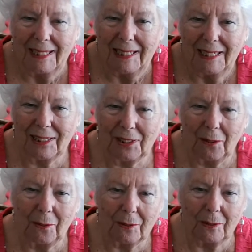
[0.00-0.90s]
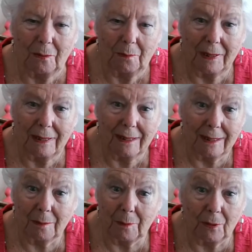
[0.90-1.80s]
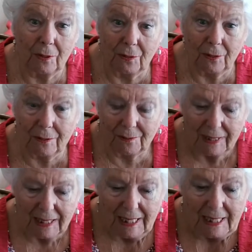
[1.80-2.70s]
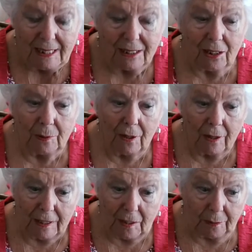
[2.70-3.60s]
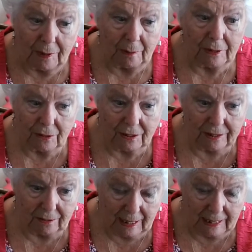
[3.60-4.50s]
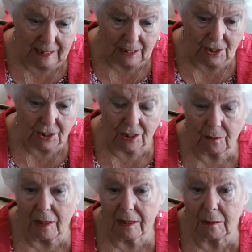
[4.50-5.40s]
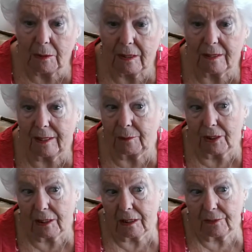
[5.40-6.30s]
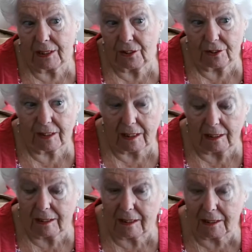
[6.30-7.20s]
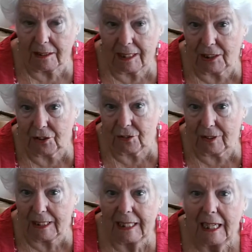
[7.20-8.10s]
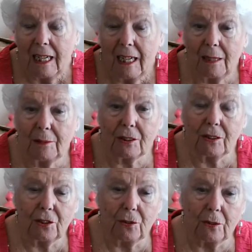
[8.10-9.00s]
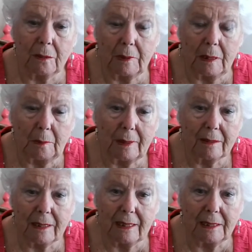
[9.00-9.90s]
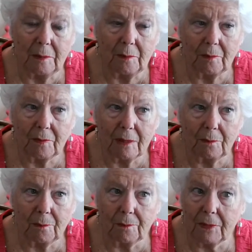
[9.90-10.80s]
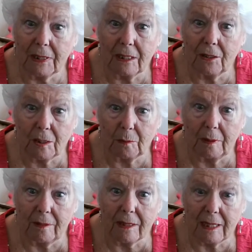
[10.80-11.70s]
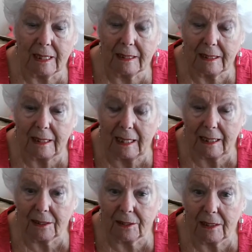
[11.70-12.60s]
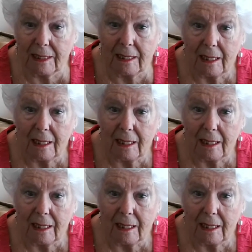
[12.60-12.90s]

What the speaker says: historical places, beautiful. So we've got Avebury, we've got Stonehenge. So whilst I'm on the subject of ancient sites and history, I'm just going to talk a bit about the Earth Spirit and the